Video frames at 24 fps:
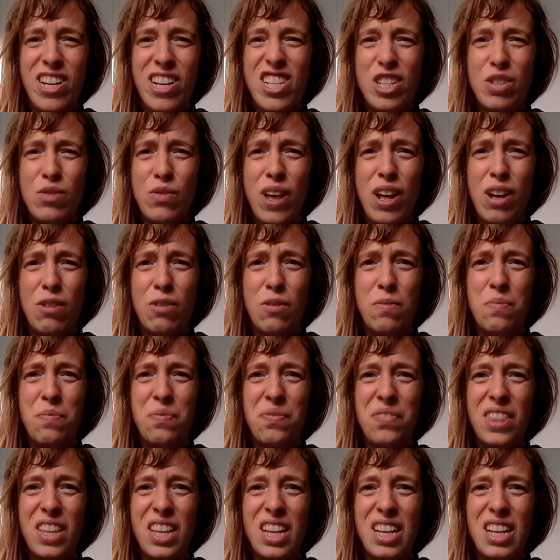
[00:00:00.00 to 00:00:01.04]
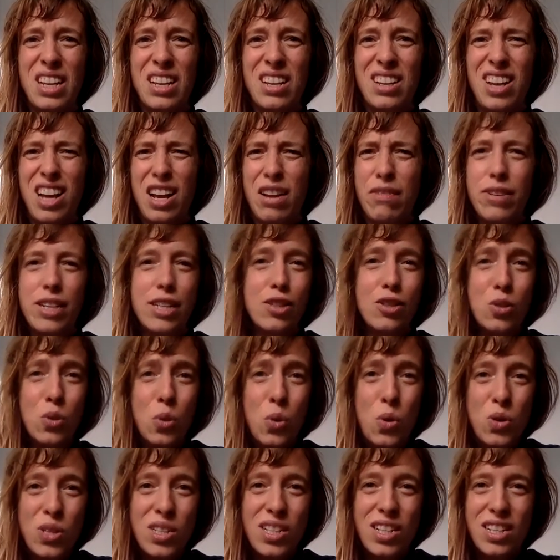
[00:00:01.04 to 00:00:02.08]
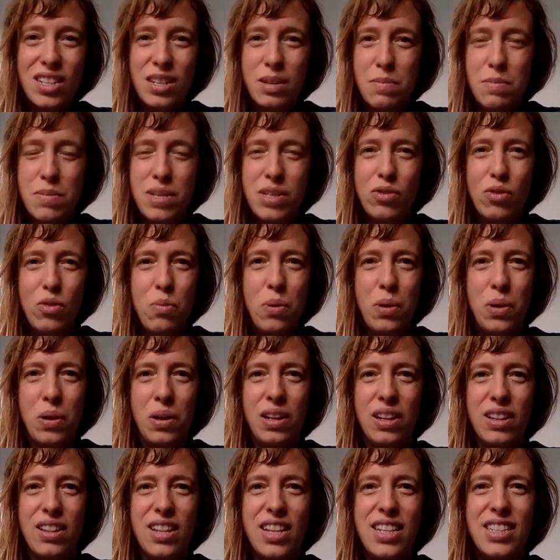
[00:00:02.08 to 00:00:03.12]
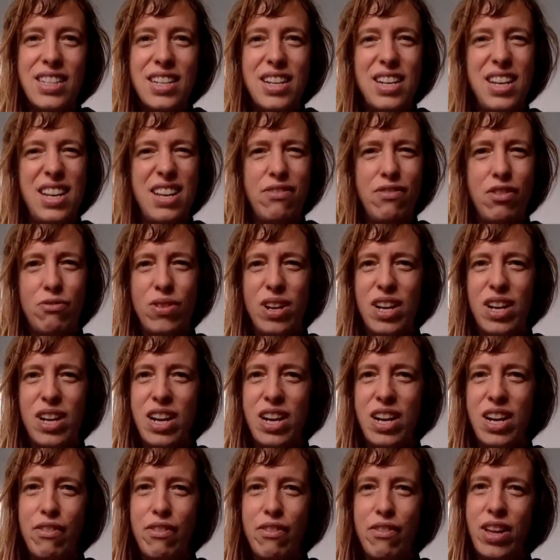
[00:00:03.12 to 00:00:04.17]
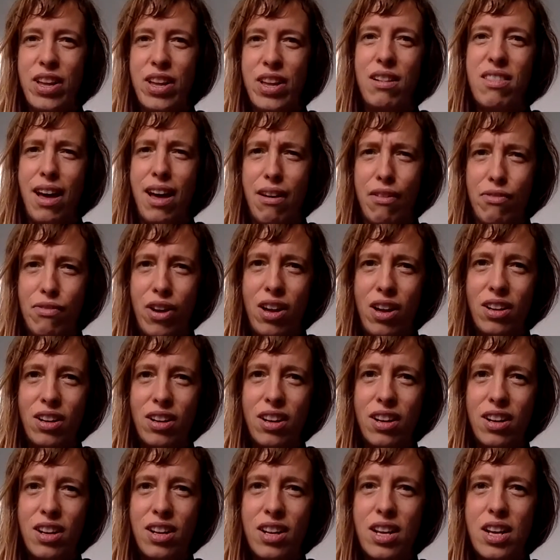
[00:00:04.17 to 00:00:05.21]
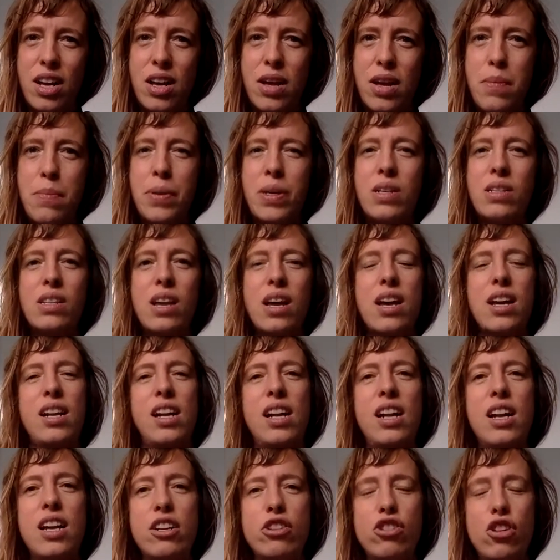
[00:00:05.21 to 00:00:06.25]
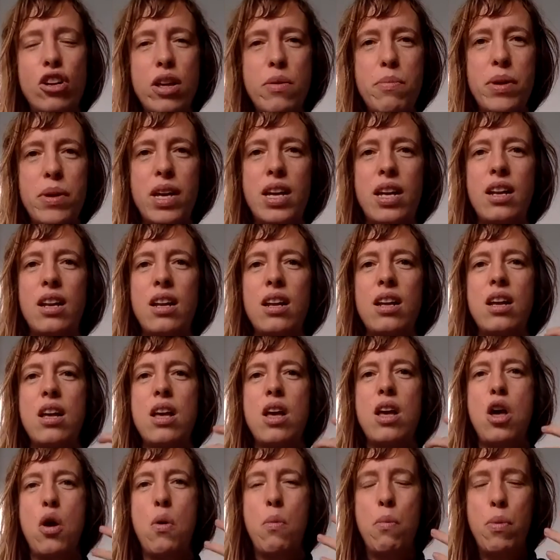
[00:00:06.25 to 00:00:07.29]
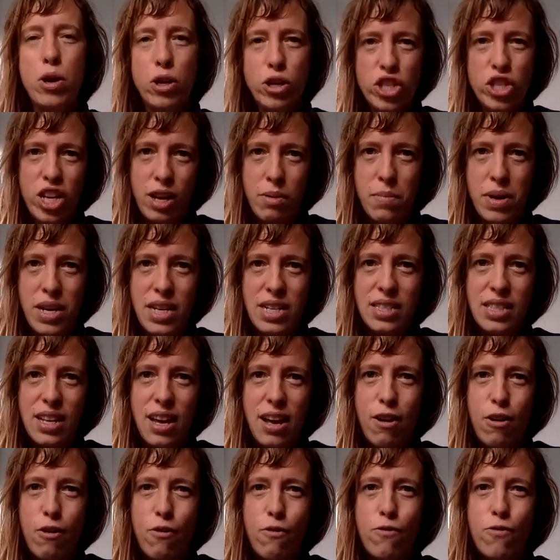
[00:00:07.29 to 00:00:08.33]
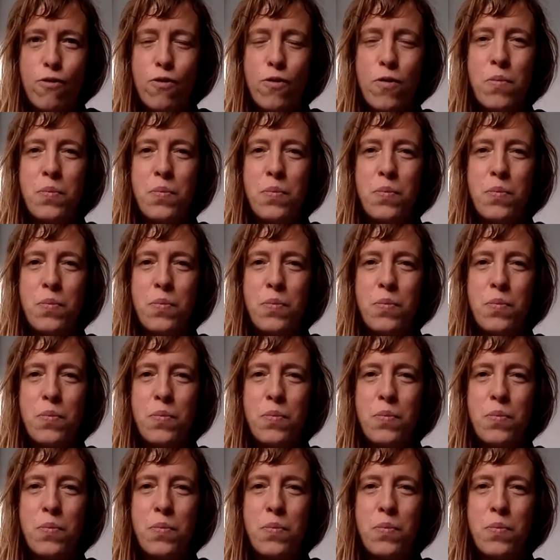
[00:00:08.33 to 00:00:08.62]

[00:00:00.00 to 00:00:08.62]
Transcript: just felt kind of exhausted and miserable, and they didn't even really feel that fun because I had literally been pushing myself.